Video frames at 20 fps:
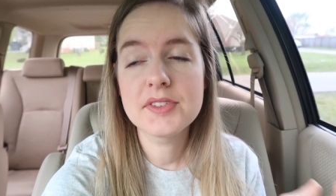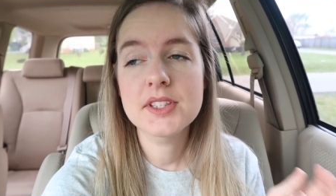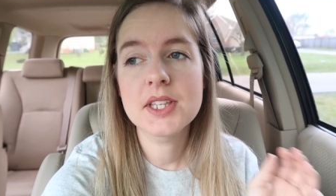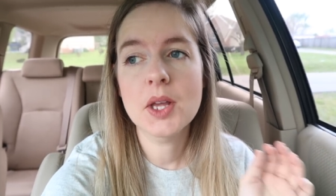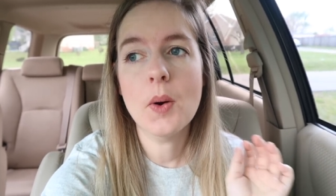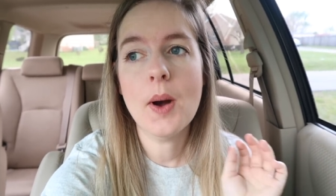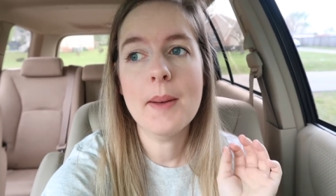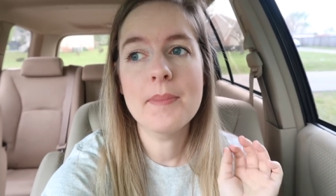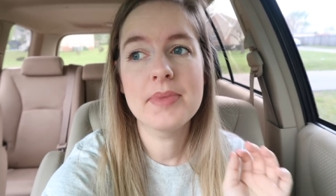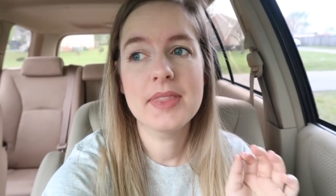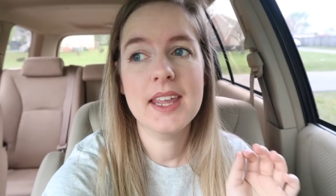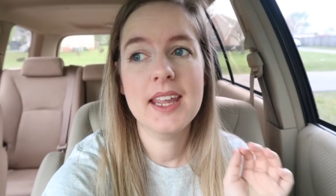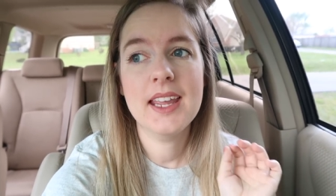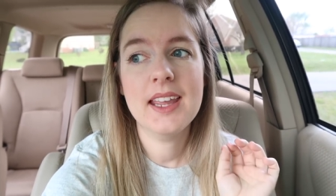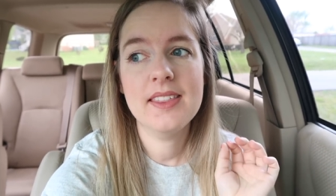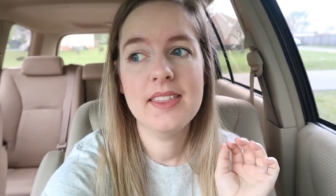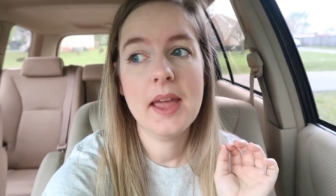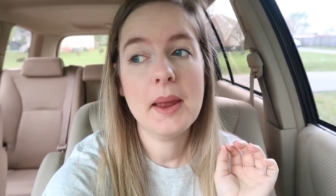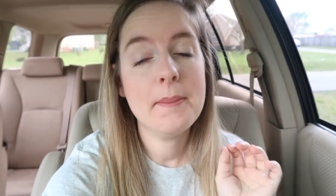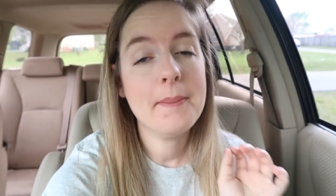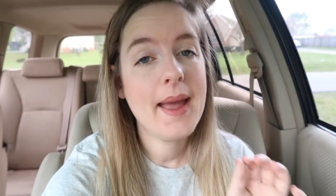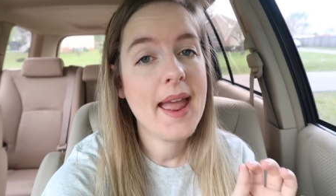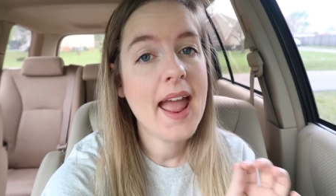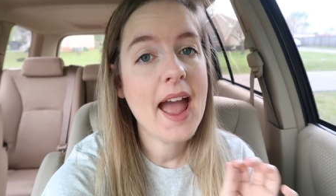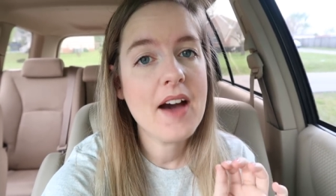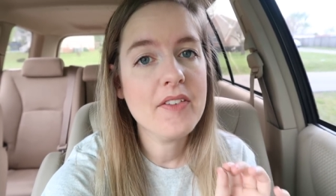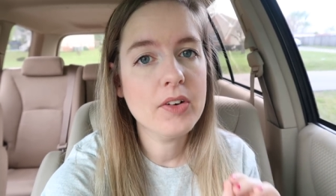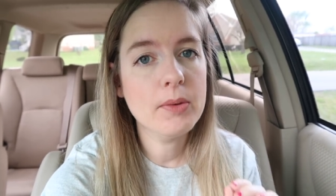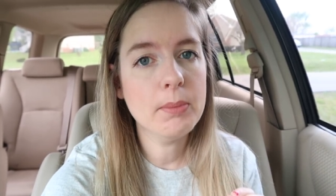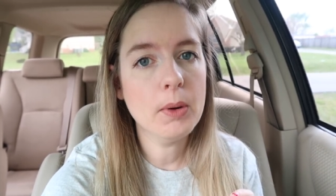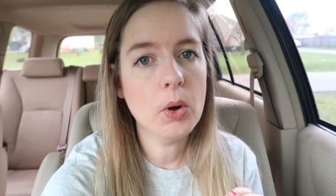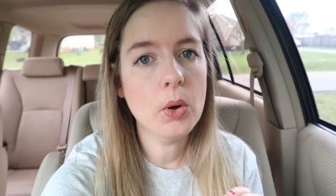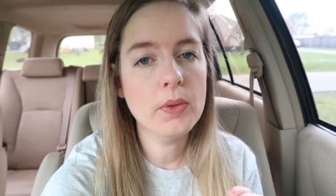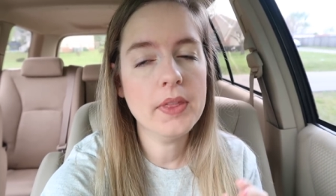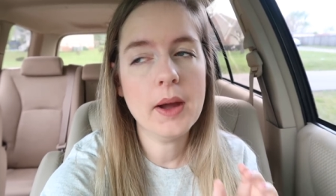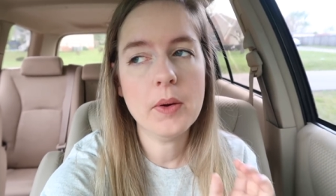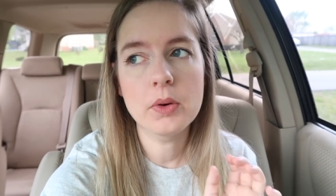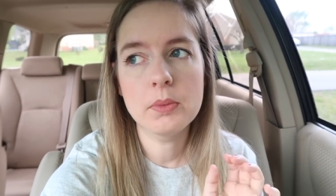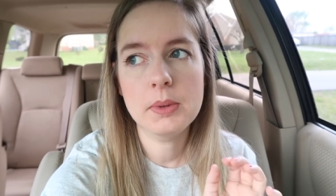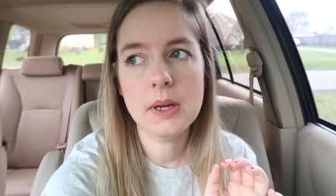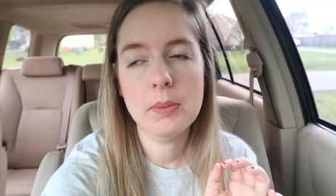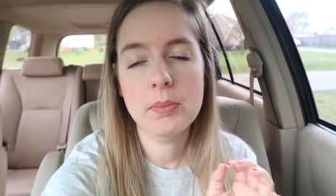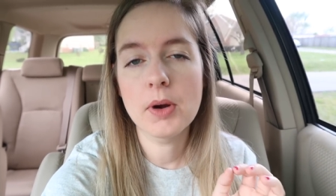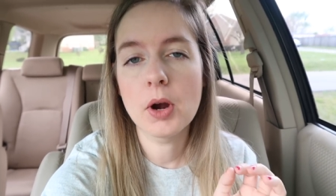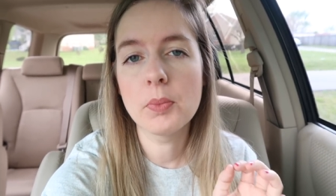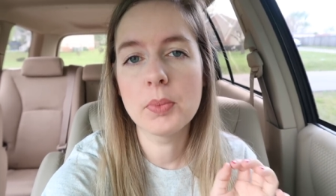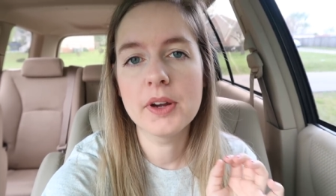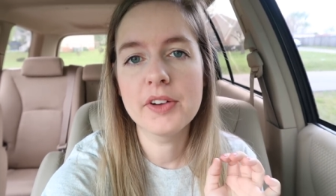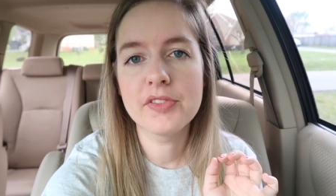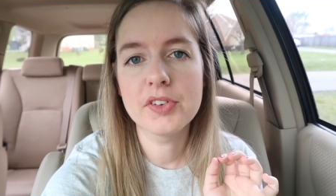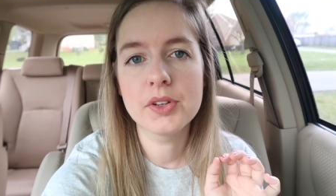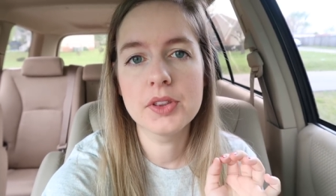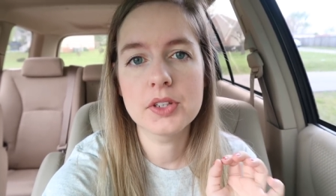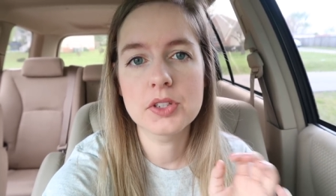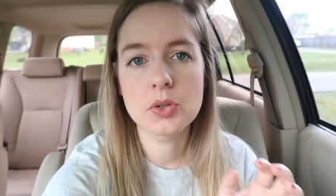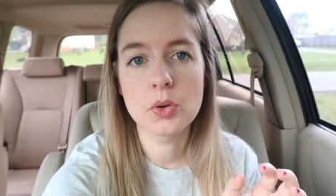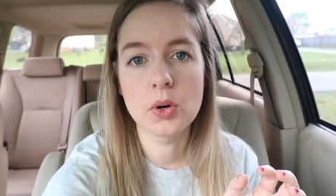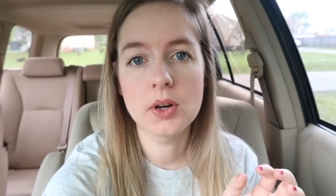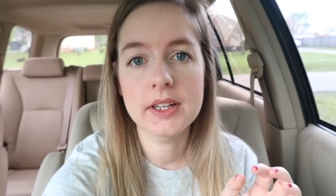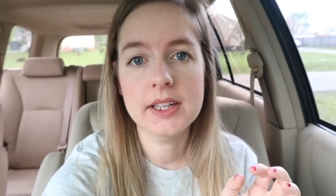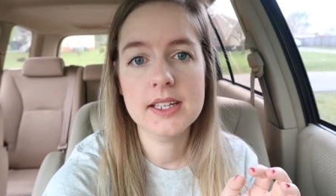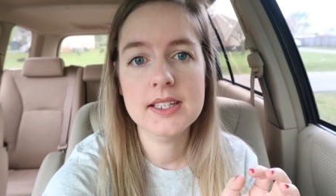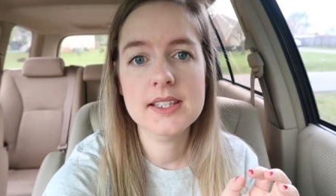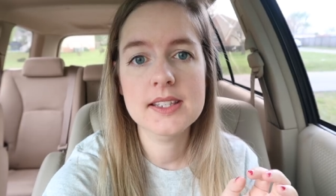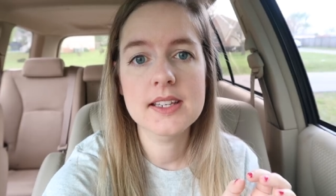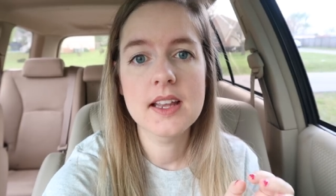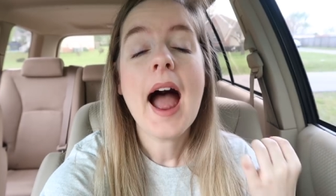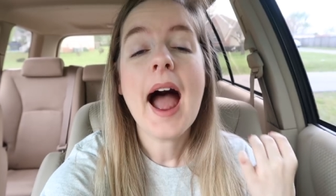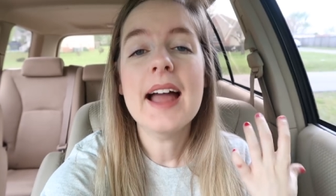So I'm thinking they may have a bowl that would be appropriate for the tortoise.